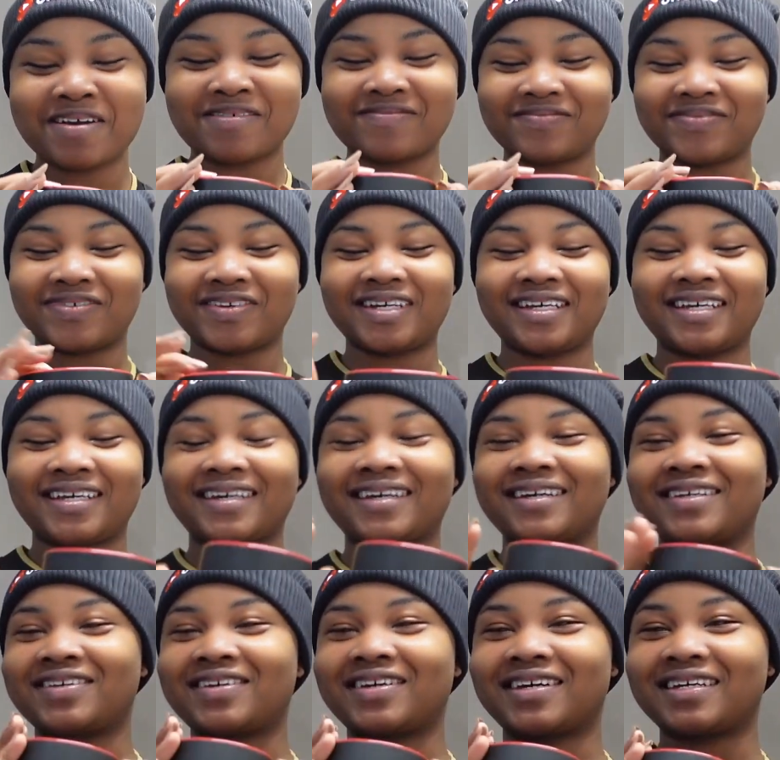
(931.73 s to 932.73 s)
But yeah,
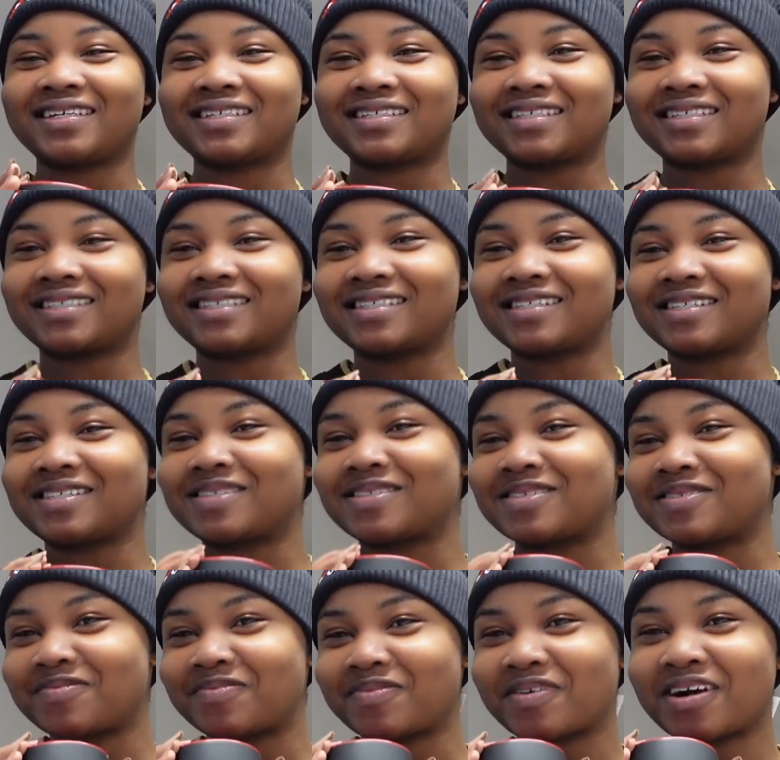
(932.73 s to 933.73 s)
you guys, this is
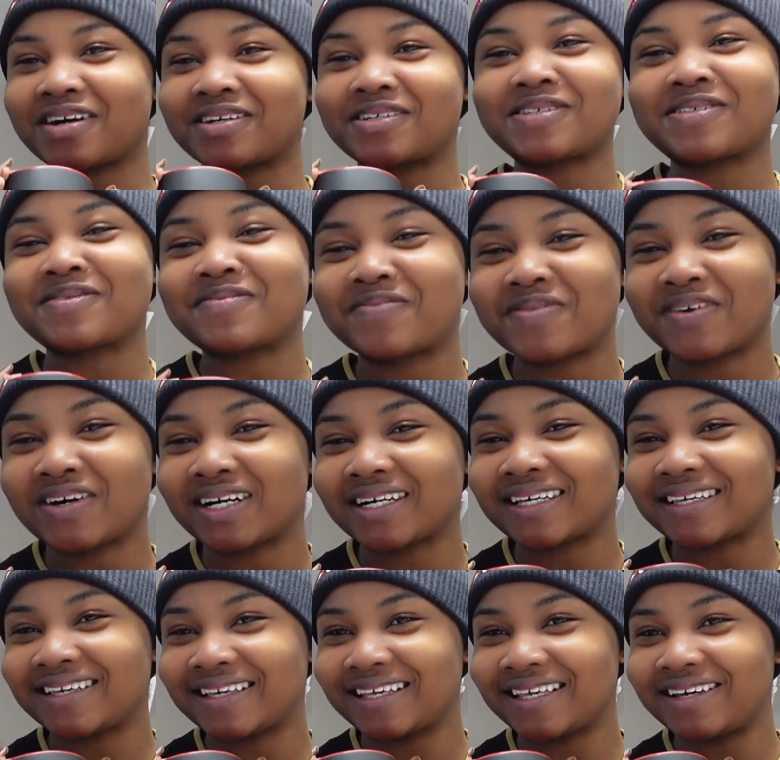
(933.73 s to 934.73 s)
super
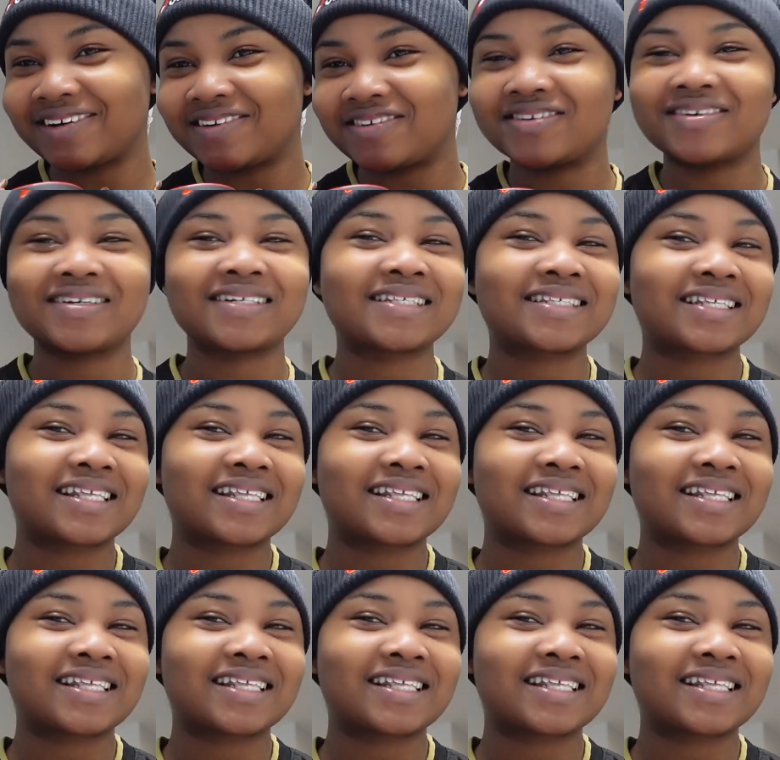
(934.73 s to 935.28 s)
cute.